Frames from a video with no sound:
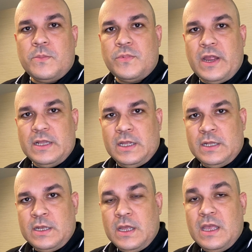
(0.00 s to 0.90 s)

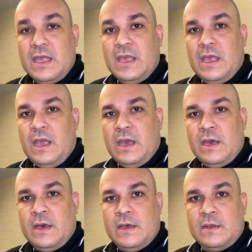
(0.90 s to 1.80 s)
brighten,
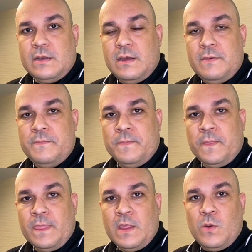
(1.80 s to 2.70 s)
and
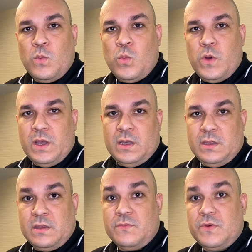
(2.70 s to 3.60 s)

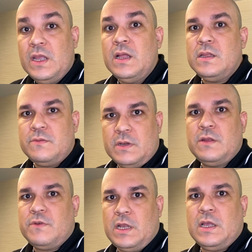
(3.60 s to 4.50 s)
with
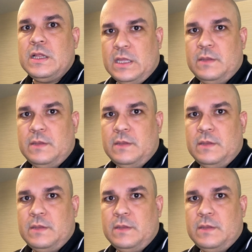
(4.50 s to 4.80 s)
really clean